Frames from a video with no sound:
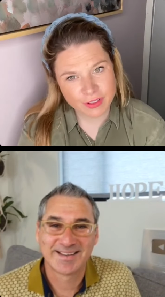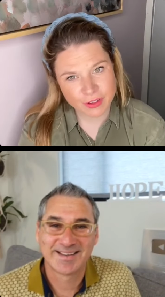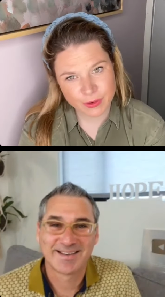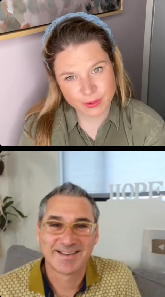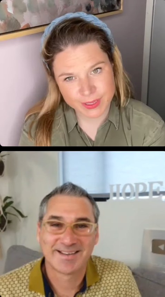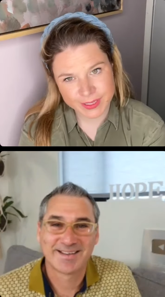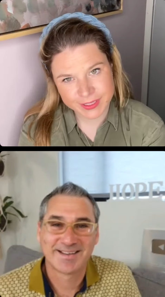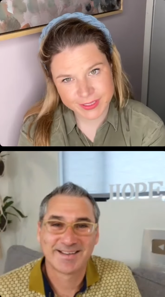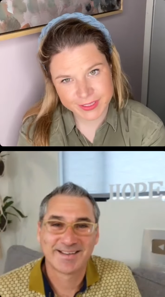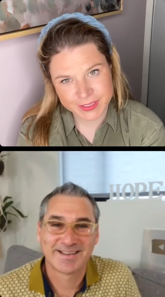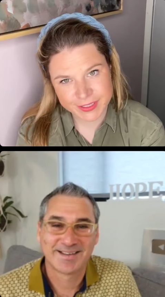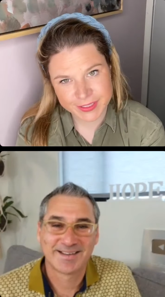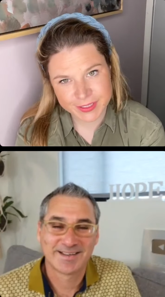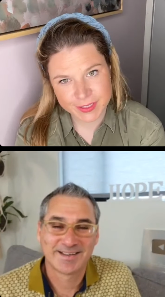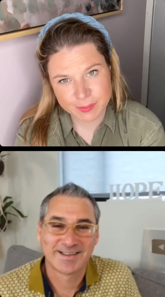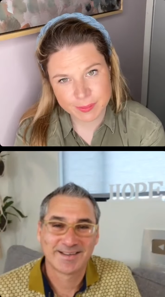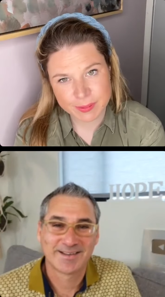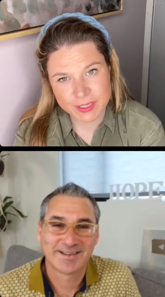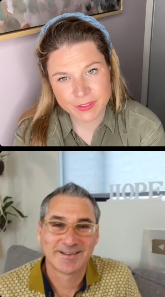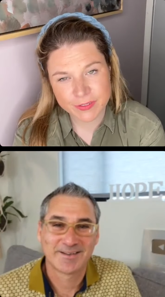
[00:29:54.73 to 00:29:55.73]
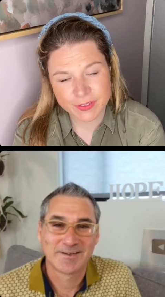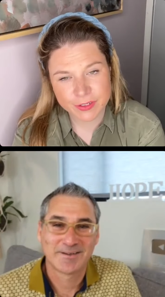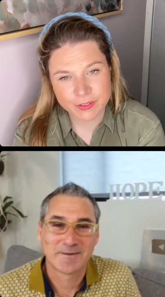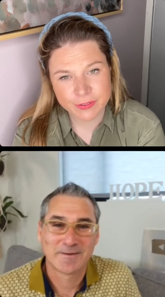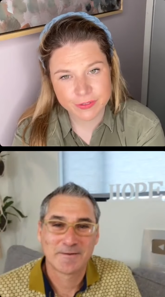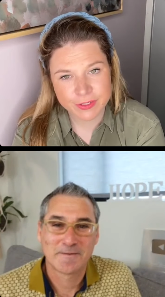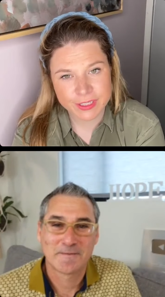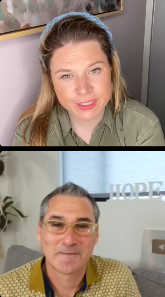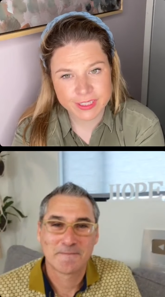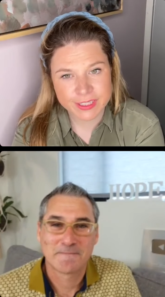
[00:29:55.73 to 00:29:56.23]
Speaker 1: questions, please feel
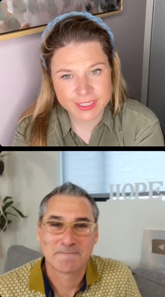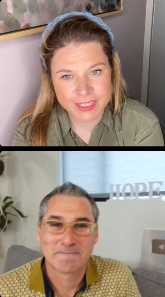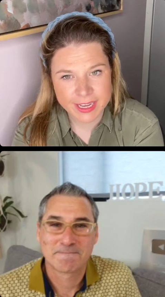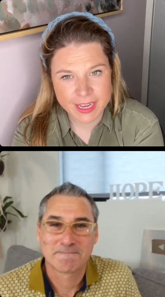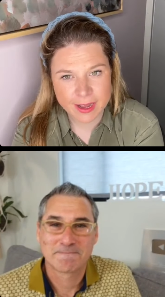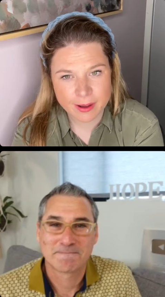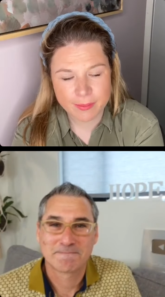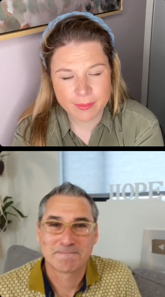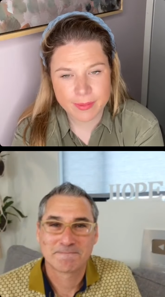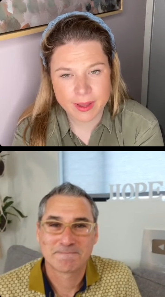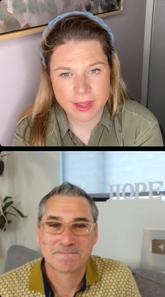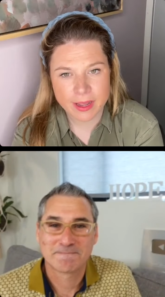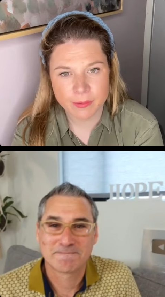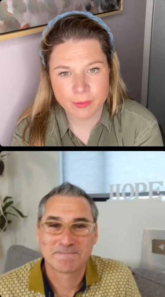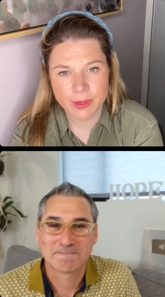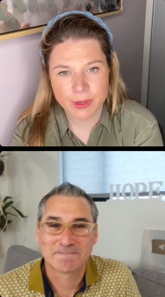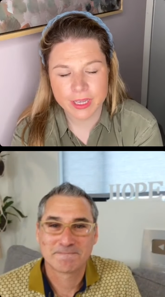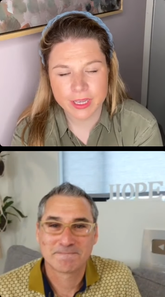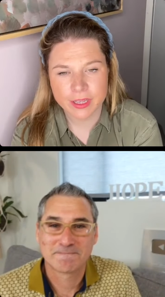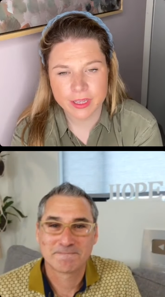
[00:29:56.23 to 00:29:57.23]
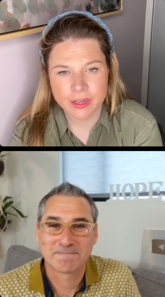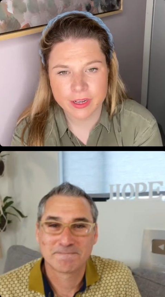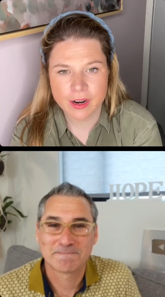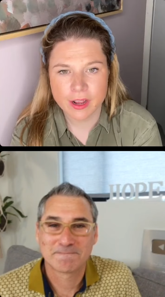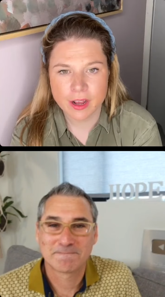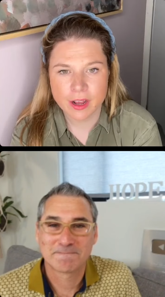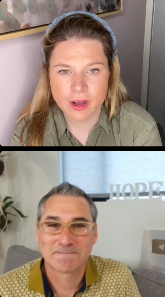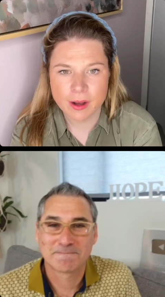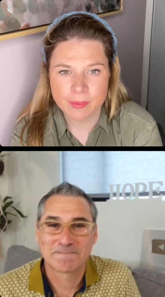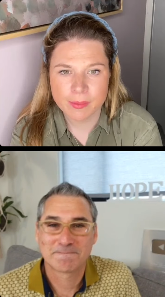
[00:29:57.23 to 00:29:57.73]
free to D M, and we
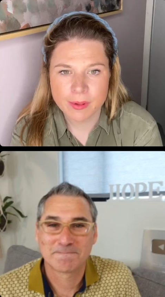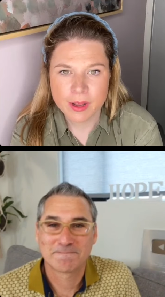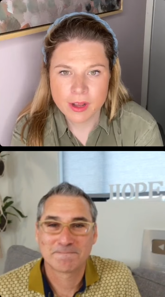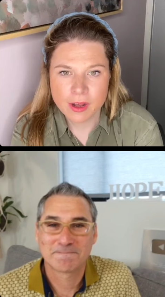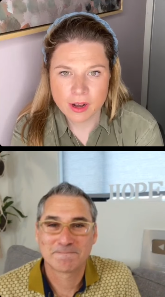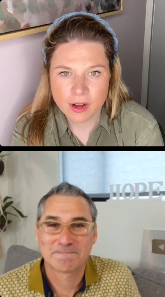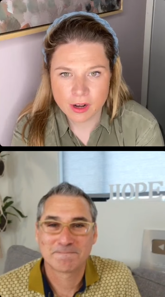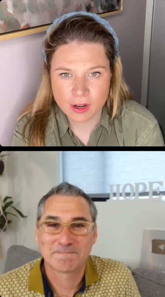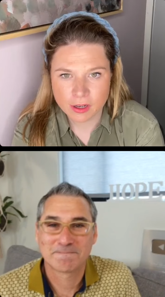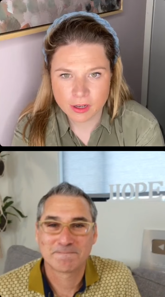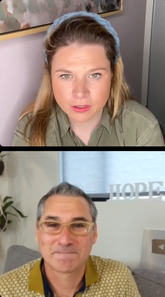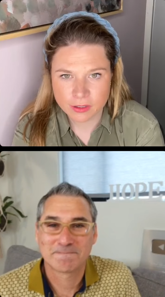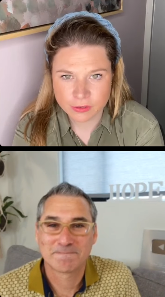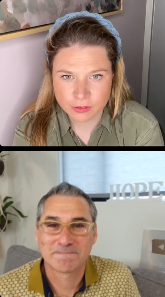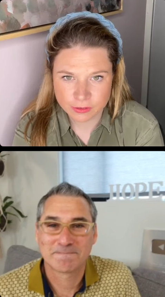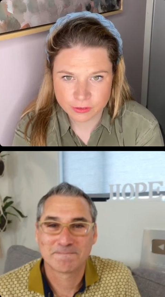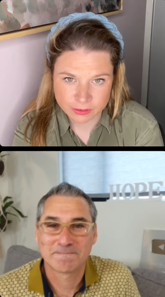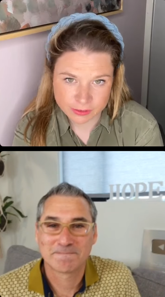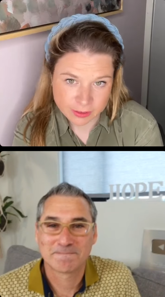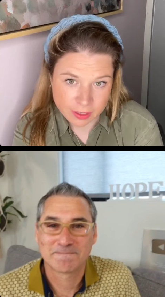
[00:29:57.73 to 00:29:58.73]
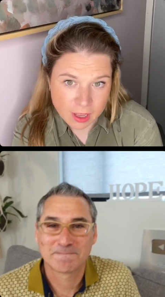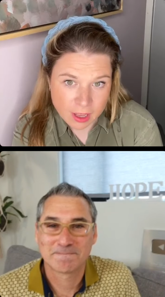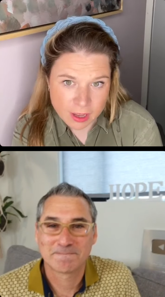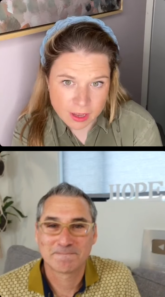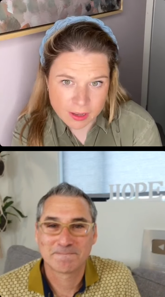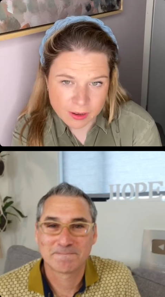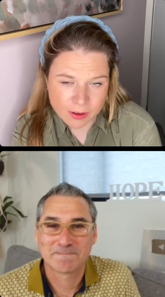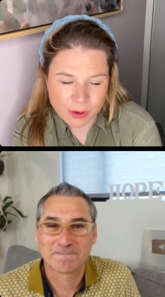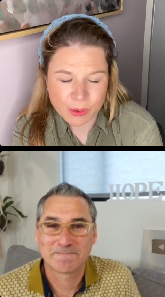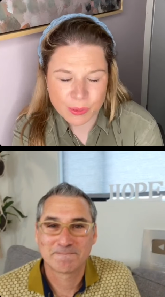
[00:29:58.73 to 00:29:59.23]
can um, ask Doctor
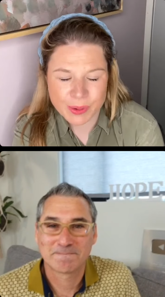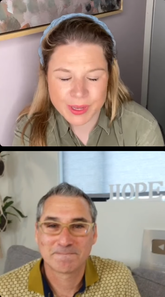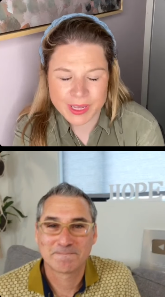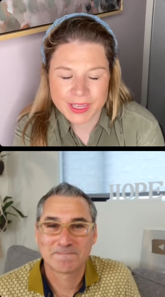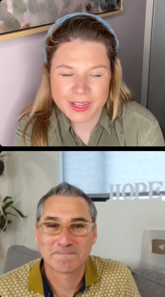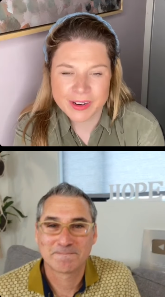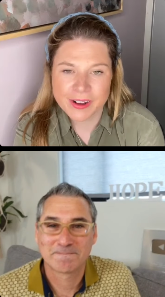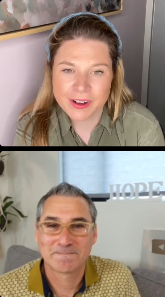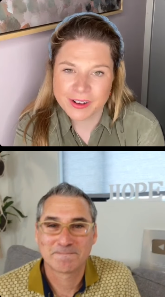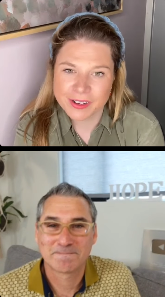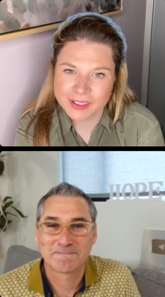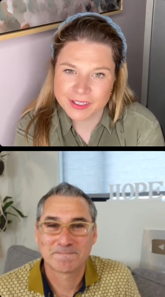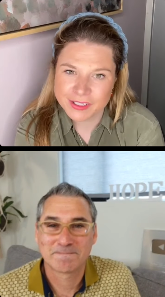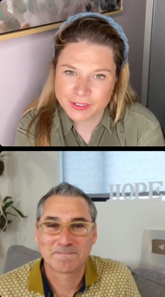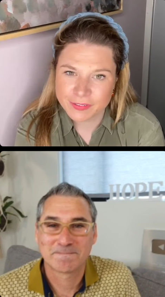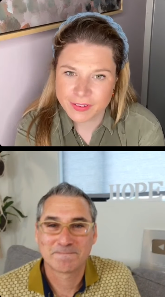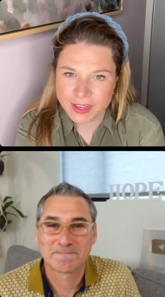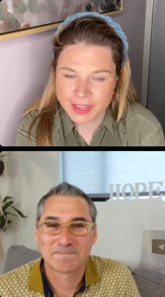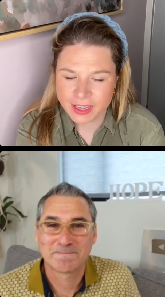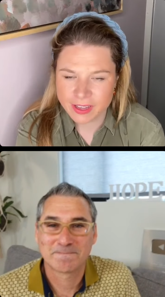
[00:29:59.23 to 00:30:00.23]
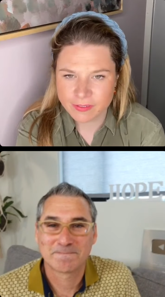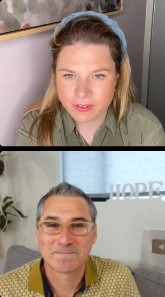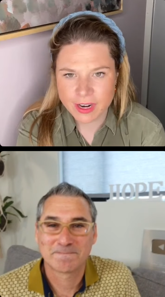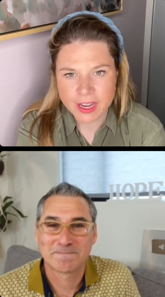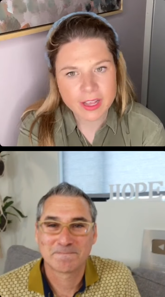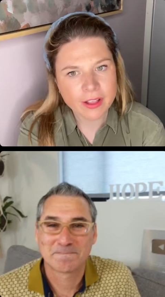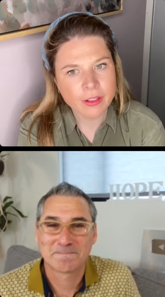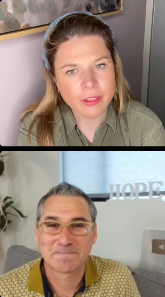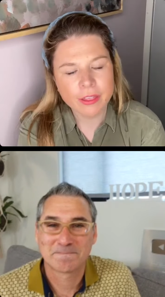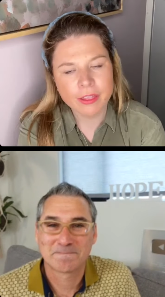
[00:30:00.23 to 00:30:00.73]
Sklar, or we can ask Fairhaven
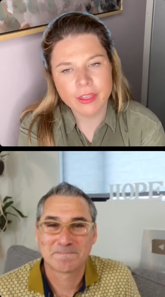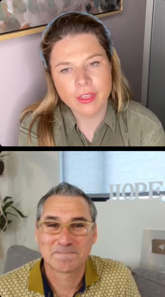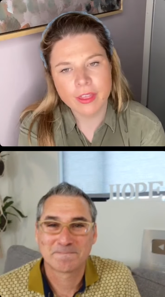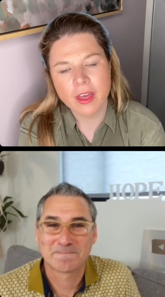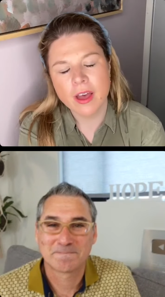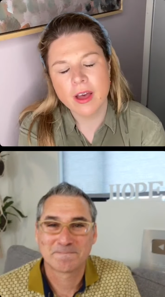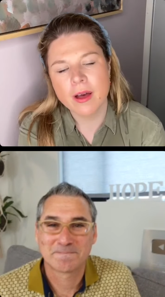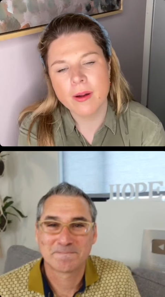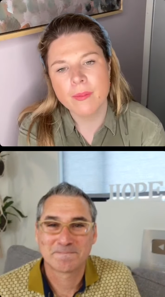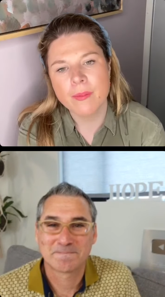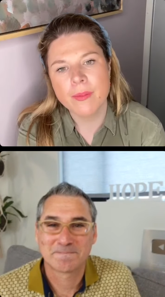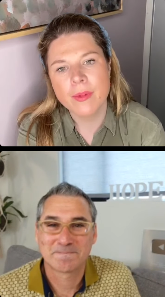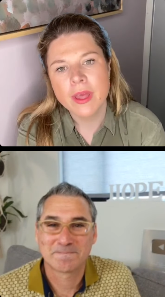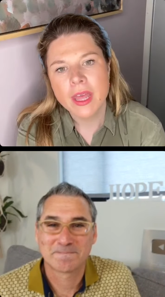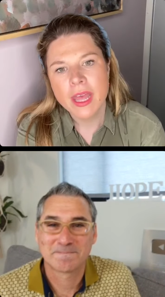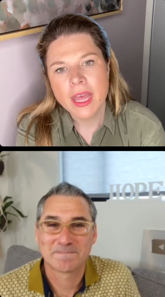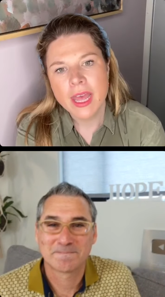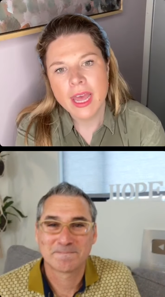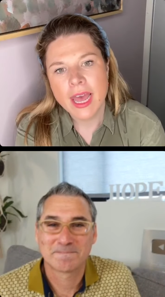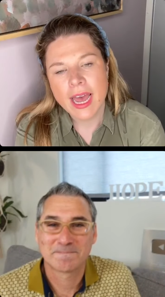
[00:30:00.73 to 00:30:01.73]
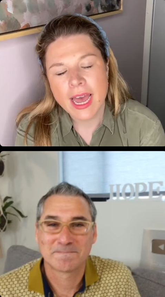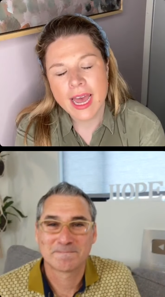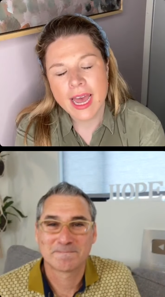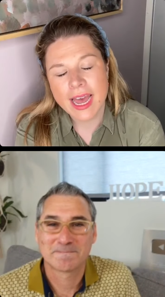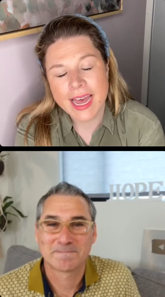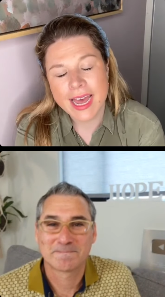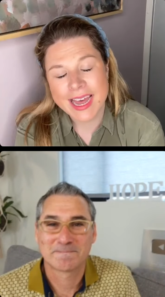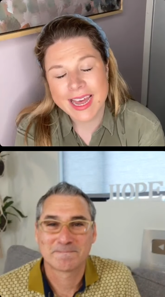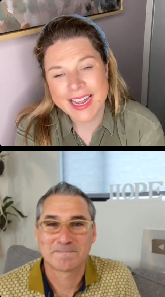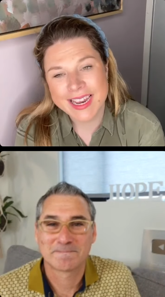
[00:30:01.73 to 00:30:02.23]
Health. Um,
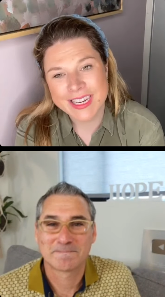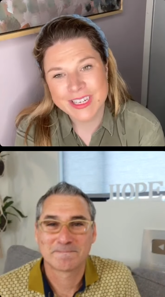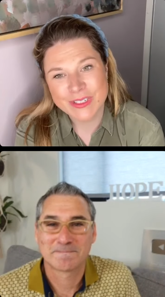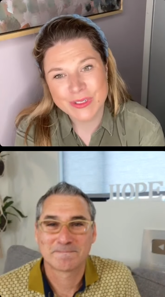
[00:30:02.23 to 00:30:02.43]
and